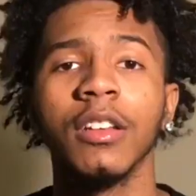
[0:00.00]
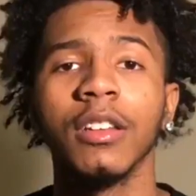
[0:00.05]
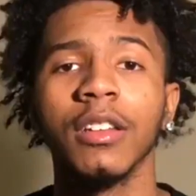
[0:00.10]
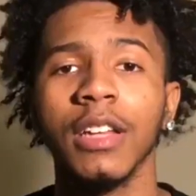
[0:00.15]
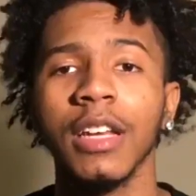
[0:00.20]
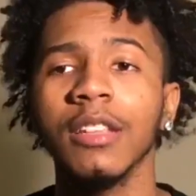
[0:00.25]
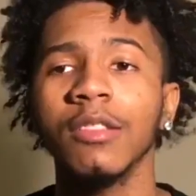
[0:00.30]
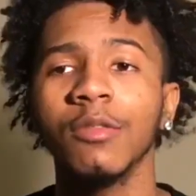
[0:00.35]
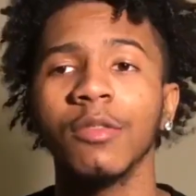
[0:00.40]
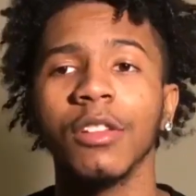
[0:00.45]

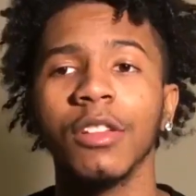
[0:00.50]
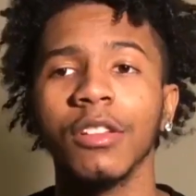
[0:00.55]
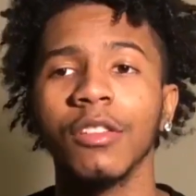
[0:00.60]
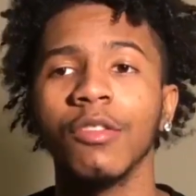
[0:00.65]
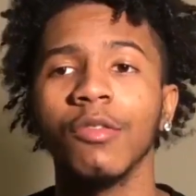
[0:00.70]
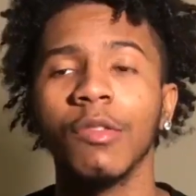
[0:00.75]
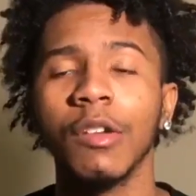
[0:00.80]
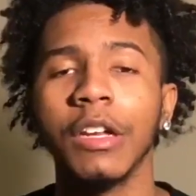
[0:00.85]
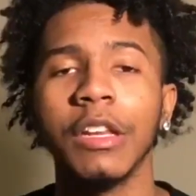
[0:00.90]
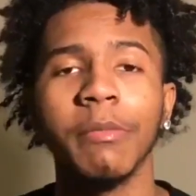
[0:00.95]
That's what
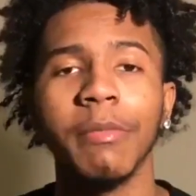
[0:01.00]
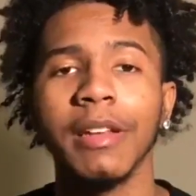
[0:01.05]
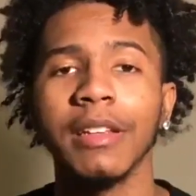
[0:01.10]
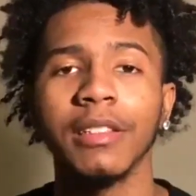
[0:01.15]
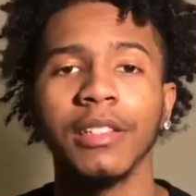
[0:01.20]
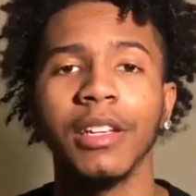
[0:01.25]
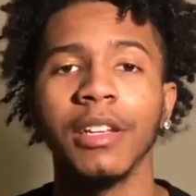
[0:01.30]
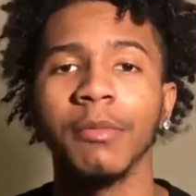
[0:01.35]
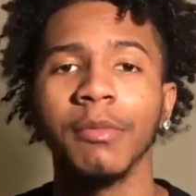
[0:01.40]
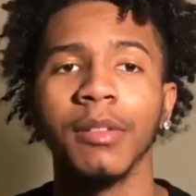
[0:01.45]
you really
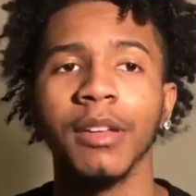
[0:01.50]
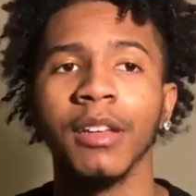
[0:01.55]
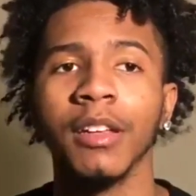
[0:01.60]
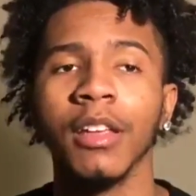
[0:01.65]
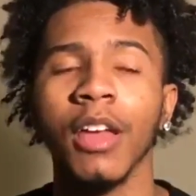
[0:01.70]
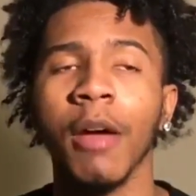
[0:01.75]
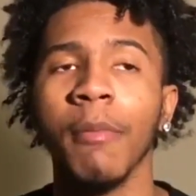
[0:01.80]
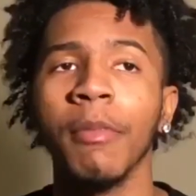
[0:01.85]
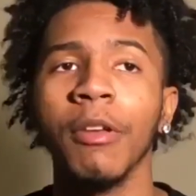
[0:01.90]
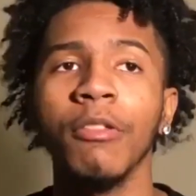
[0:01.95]
messing up at.
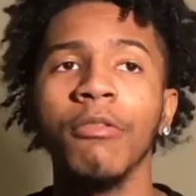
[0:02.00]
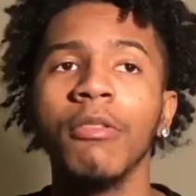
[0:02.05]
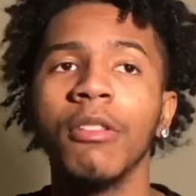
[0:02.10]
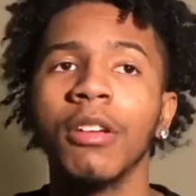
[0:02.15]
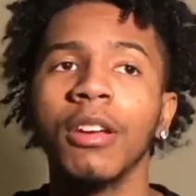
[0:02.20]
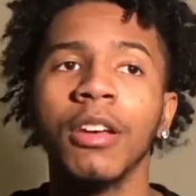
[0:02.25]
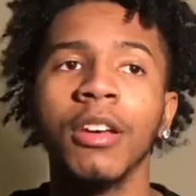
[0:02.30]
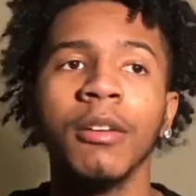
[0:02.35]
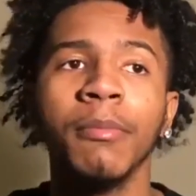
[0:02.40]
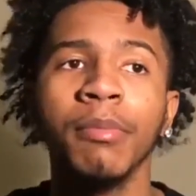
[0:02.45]
I mean, you
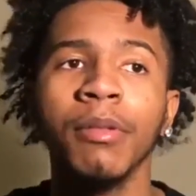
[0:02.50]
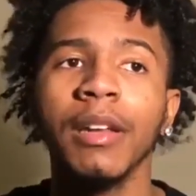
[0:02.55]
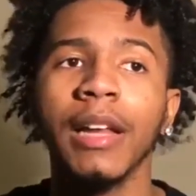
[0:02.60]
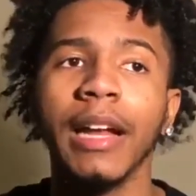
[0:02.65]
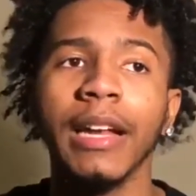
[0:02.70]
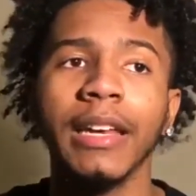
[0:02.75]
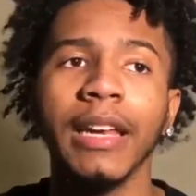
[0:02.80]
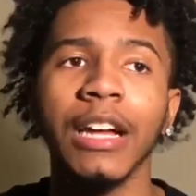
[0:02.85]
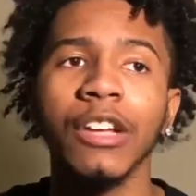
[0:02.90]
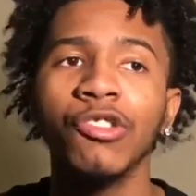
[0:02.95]
could put
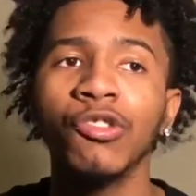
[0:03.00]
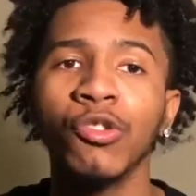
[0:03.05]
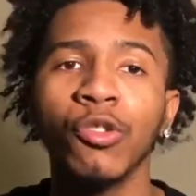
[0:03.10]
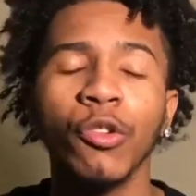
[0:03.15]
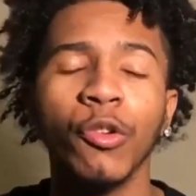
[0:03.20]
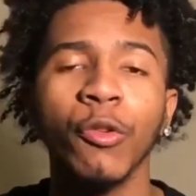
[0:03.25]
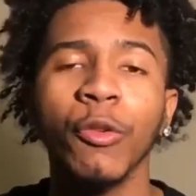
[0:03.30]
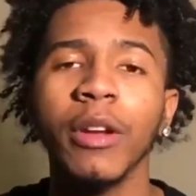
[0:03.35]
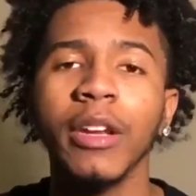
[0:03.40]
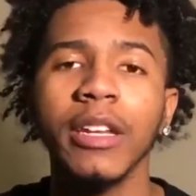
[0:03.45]
like natural
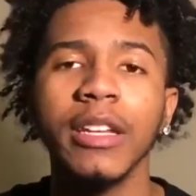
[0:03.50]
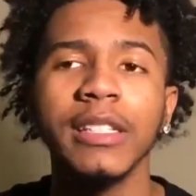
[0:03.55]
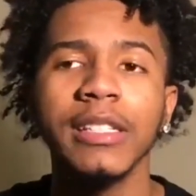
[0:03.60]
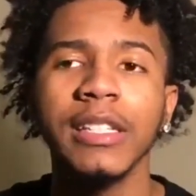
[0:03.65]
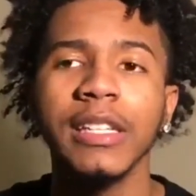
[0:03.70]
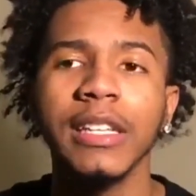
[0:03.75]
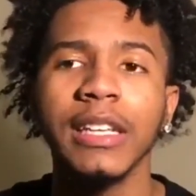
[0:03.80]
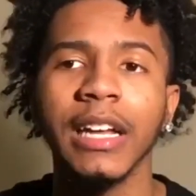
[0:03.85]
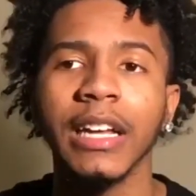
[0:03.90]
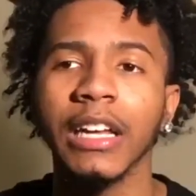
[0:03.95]
ingredients
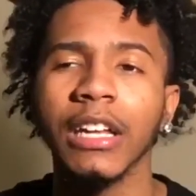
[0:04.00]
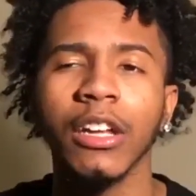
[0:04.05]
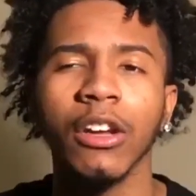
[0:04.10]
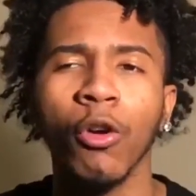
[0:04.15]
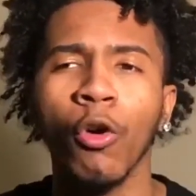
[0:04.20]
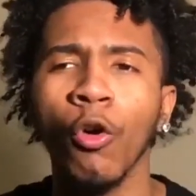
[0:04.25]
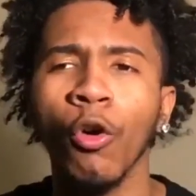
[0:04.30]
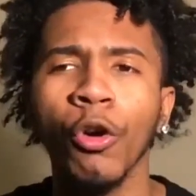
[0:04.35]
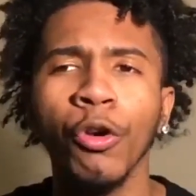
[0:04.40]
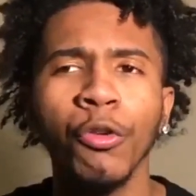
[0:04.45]
in, like
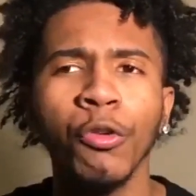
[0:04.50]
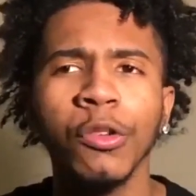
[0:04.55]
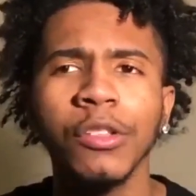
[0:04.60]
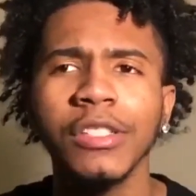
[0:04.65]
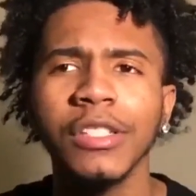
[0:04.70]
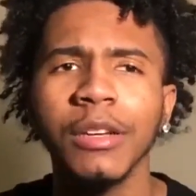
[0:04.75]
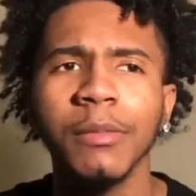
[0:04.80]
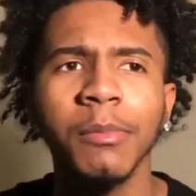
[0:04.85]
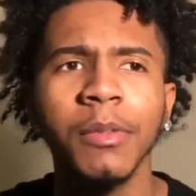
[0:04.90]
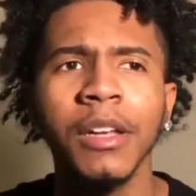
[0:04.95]
oil or
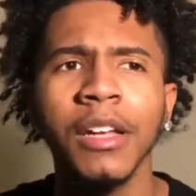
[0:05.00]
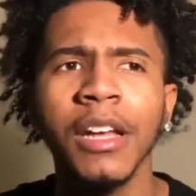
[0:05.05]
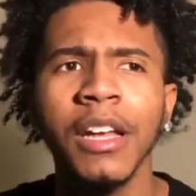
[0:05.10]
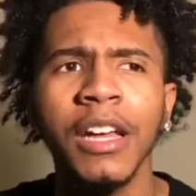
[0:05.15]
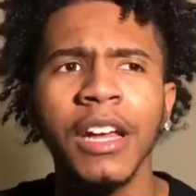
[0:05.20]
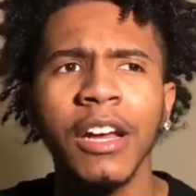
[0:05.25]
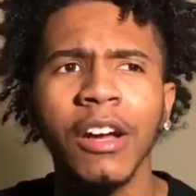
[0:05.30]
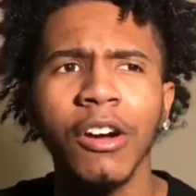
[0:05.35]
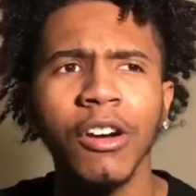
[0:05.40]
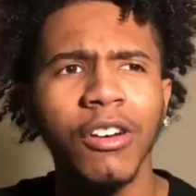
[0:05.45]
something.
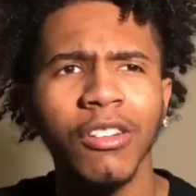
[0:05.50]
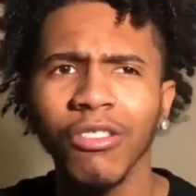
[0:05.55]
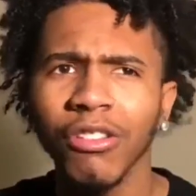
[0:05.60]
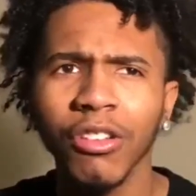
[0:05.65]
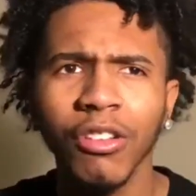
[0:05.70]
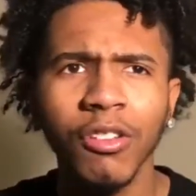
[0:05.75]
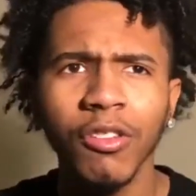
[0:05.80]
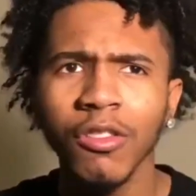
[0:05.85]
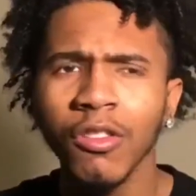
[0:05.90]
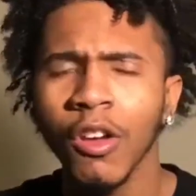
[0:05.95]
Well, you
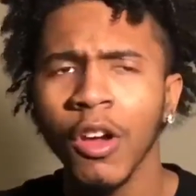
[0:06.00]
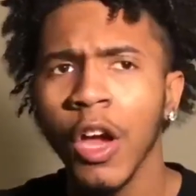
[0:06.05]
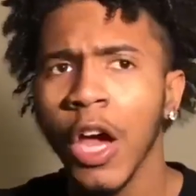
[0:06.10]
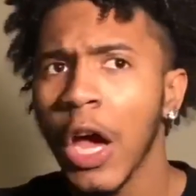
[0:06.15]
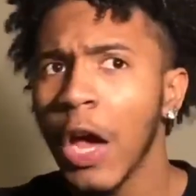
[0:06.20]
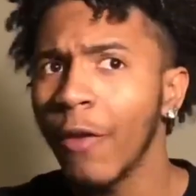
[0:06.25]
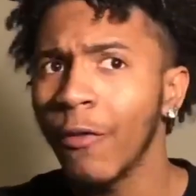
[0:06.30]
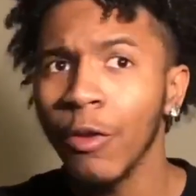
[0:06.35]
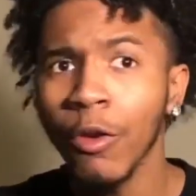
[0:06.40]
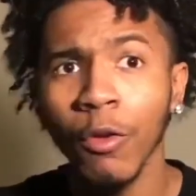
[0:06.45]
know,
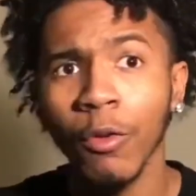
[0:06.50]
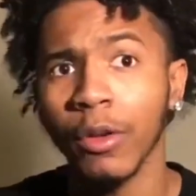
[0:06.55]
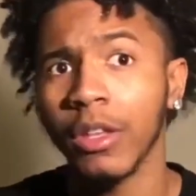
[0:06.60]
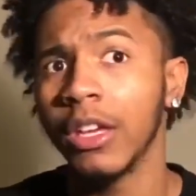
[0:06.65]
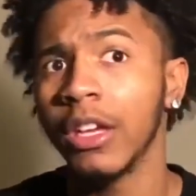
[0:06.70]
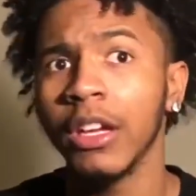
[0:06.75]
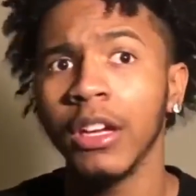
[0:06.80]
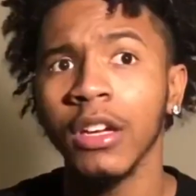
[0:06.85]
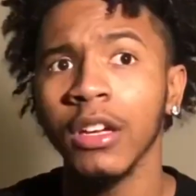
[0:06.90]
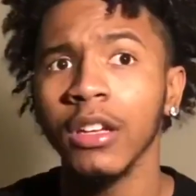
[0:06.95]
if you don't
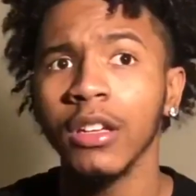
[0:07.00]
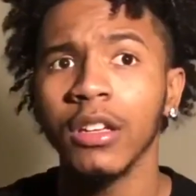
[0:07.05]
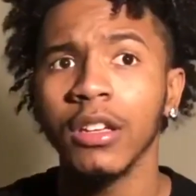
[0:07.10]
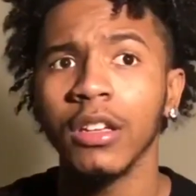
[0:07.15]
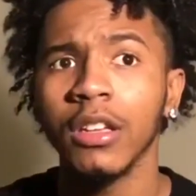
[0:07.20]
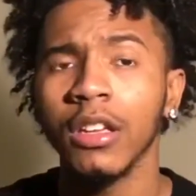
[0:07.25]
care,